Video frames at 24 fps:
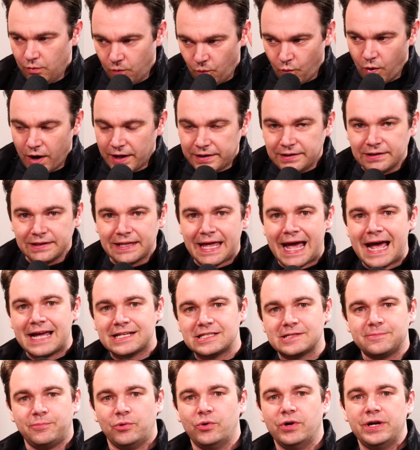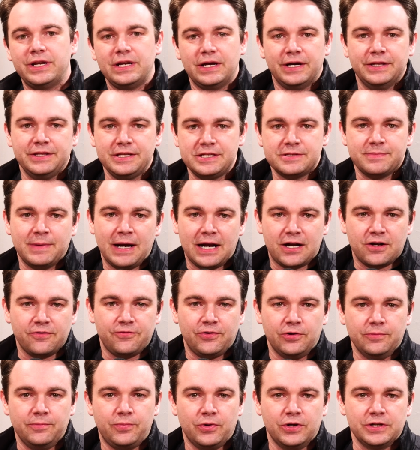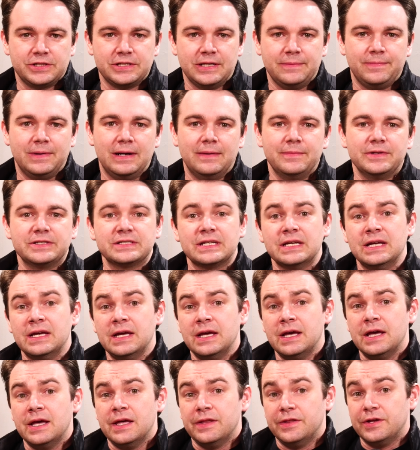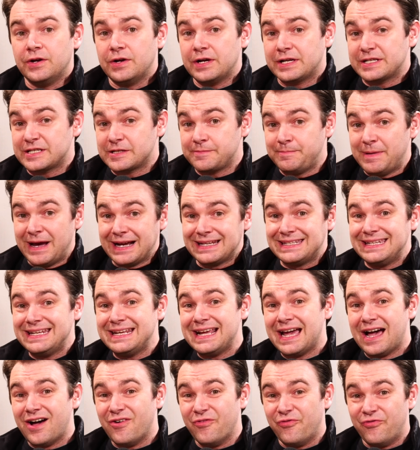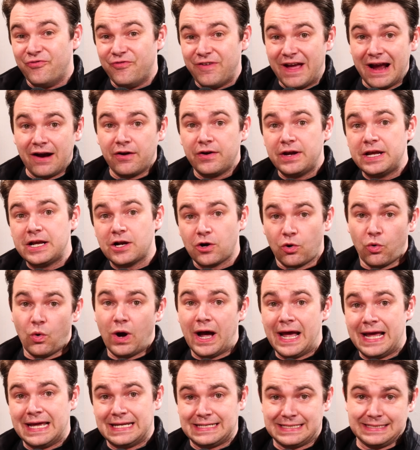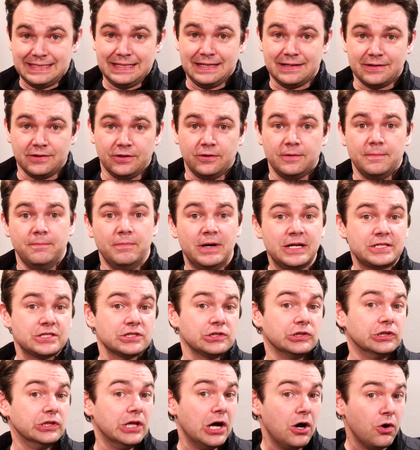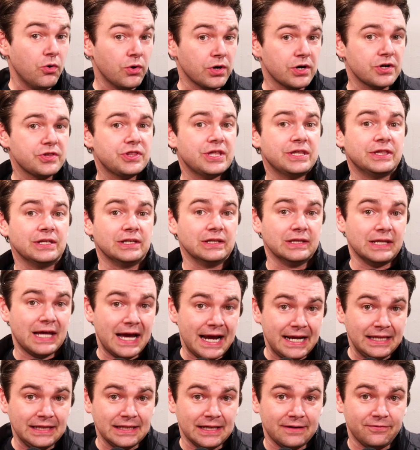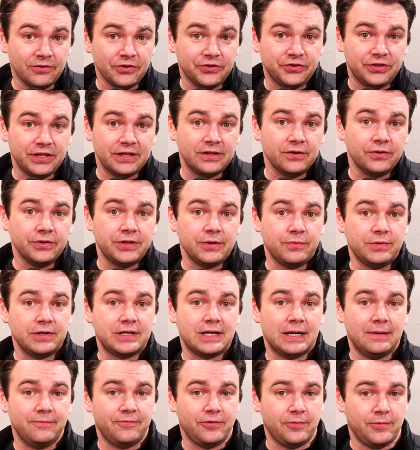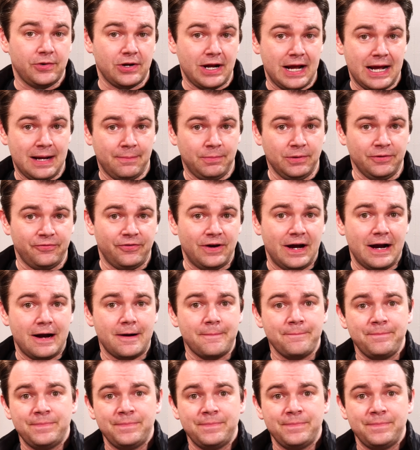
One last point on these microphone ports, I promise. They're expecting a very quiet signal, much lower than the line level signal that would come from your amplifier.